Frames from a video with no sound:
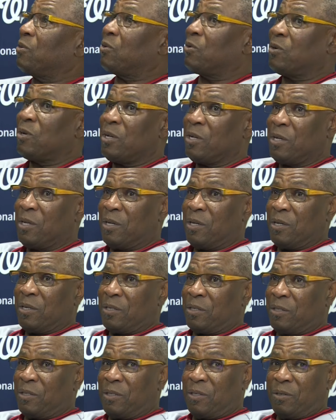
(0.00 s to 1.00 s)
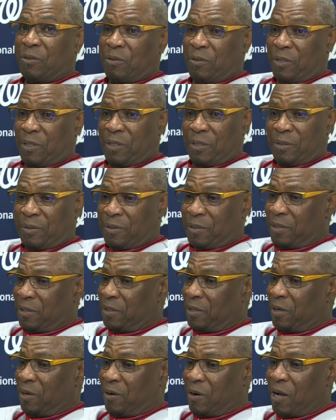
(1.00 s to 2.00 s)
So, you know,
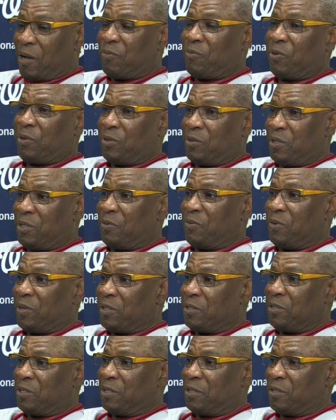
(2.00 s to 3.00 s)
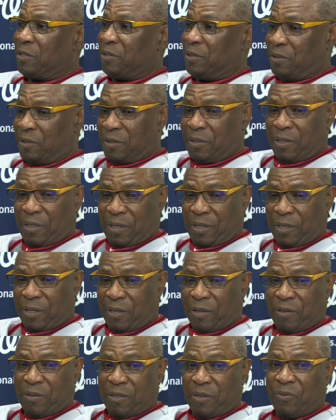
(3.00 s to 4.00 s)
our outfield defense and
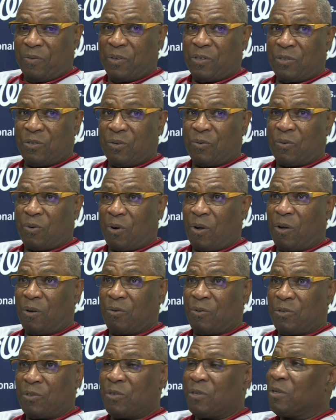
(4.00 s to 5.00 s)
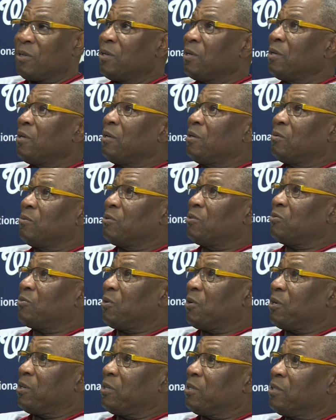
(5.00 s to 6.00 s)
our defense overall was
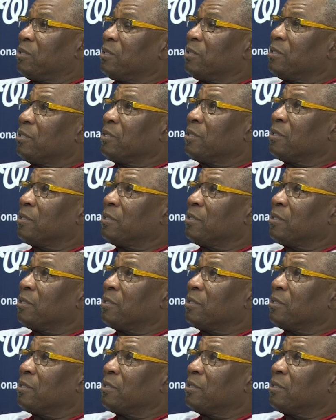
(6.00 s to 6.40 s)
very good.